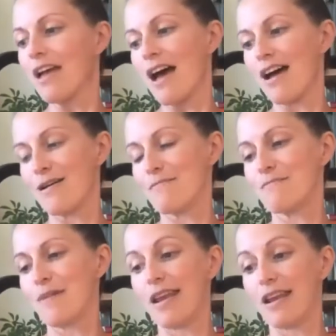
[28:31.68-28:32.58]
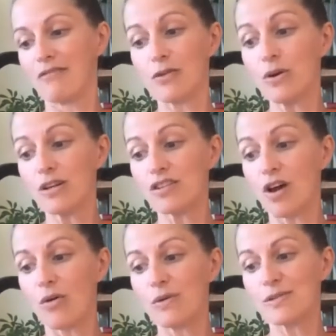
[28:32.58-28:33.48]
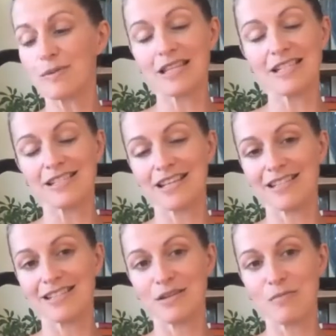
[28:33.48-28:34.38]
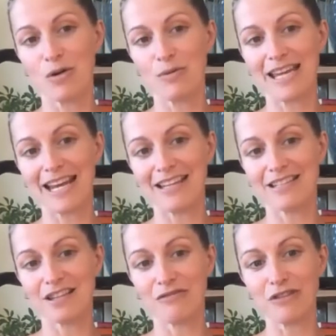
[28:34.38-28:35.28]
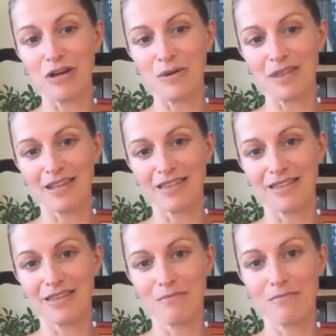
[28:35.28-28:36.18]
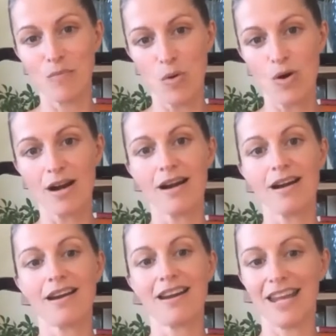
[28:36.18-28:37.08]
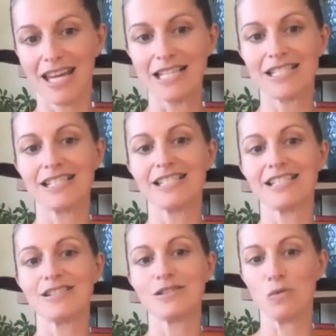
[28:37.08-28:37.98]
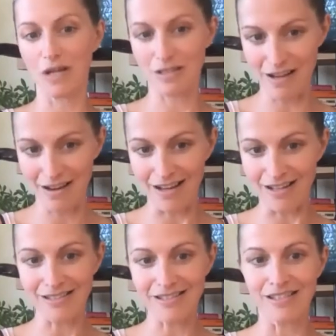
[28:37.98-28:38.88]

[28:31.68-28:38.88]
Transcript: and of course, always with these things, the more we get into the flow with it, the more it works on us.